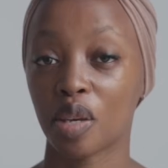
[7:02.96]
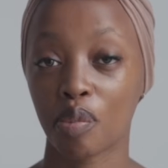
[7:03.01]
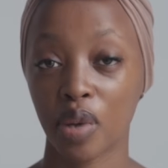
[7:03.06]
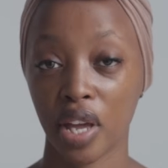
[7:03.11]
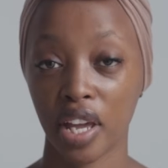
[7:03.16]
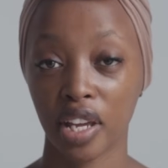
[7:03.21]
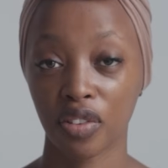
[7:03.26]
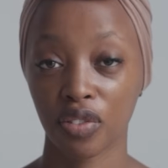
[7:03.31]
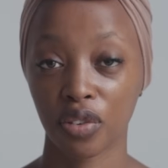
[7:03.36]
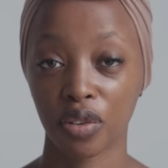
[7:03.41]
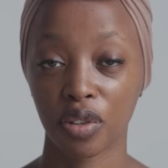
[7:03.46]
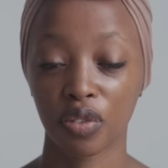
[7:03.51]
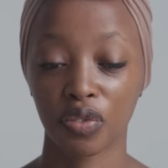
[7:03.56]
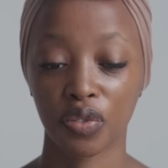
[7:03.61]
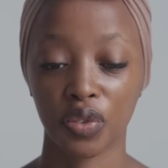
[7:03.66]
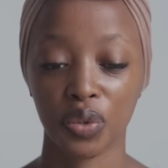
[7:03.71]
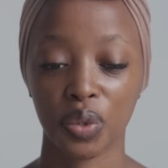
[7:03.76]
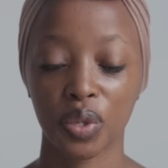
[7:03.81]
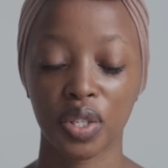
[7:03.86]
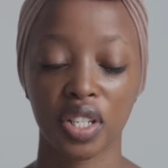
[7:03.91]
He paid for the
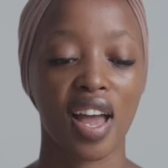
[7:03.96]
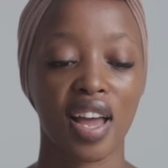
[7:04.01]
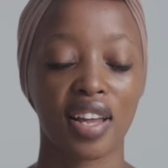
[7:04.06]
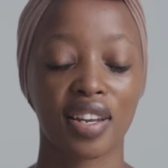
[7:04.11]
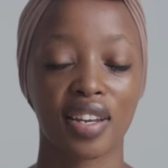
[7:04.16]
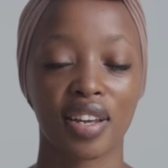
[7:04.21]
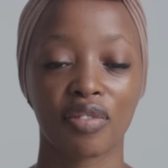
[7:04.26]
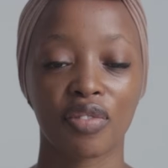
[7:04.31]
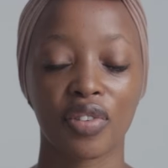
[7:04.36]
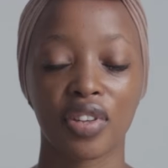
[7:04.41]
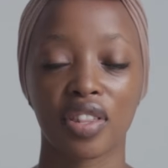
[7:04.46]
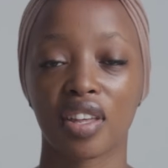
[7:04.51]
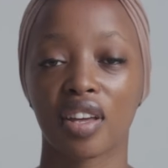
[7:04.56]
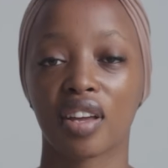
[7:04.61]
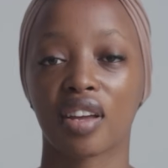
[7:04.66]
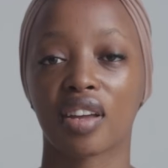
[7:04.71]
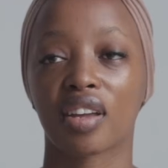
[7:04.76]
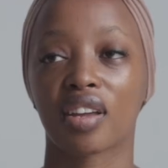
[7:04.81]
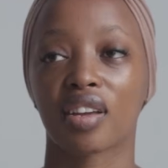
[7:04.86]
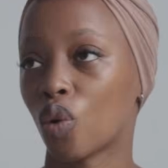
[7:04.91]
food and
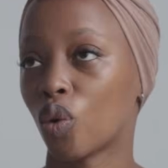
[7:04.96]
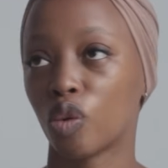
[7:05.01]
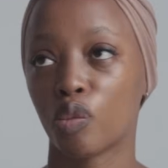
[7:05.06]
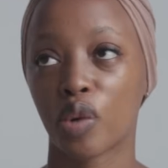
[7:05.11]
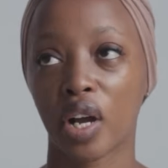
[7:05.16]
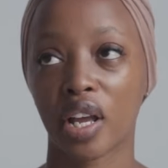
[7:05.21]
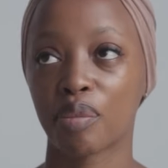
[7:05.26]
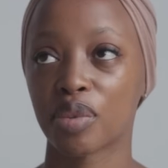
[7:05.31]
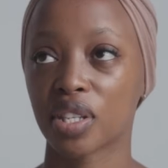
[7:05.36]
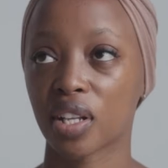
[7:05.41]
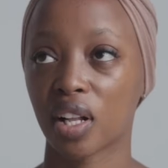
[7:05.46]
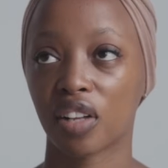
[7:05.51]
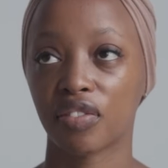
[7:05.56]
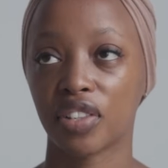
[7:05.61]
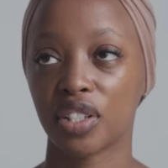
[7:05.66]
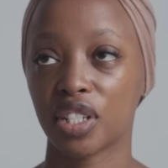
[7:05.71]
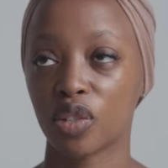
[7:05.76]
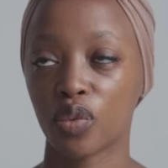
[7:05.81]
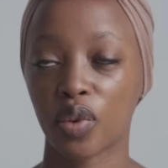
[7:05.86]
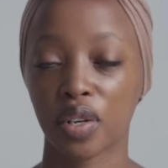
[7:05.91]
everything all by himself.
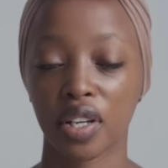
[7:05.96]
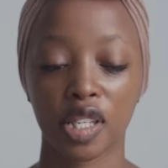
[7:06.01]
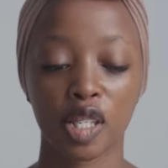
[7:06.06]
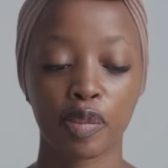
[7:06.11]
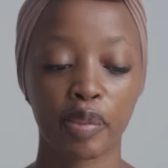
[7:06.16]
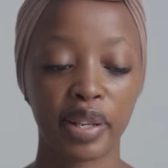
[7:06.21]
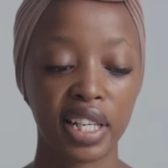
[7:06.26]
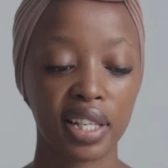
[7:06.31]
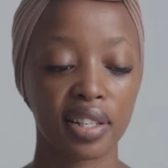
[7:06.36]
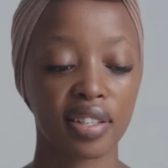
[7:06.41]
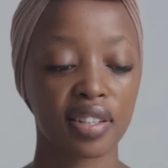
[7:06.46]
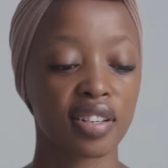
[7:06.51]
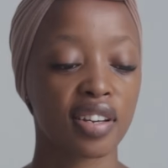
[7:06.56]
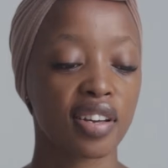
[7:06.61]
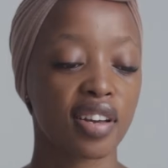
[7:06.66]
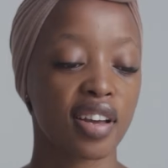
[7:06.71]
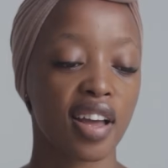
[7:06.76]
He didn't want to split.